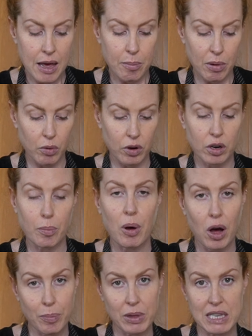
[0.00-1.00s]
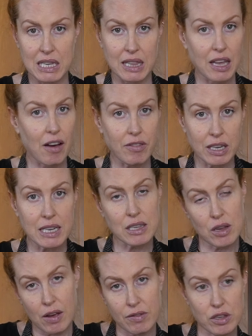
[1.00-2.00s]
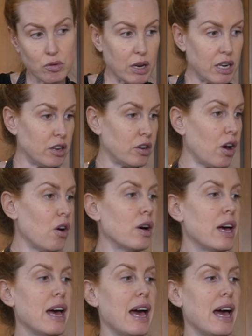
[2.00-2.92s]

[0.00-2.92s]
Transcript: but we're gonna pop this in the oven because the oven's ready to go,